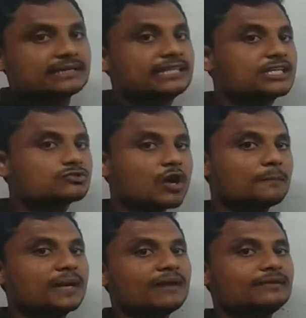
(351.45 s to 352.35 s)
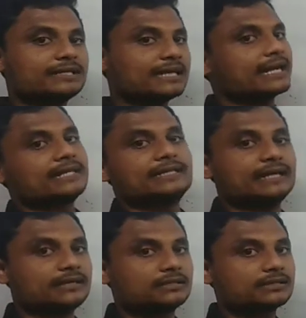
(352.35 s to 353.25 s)
This topic I will take at the
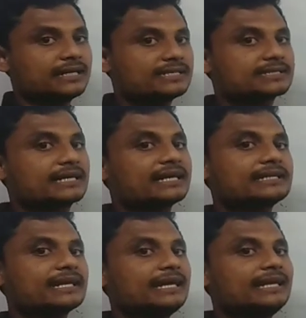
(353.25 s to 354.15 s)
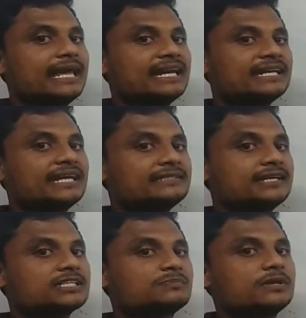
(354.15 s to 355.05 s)
end, that is critically
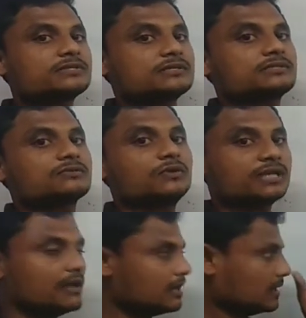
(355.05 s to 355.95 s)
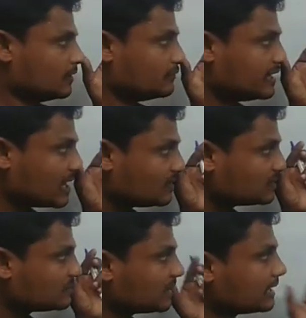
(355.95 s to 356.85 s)
endangered species. Okay, we have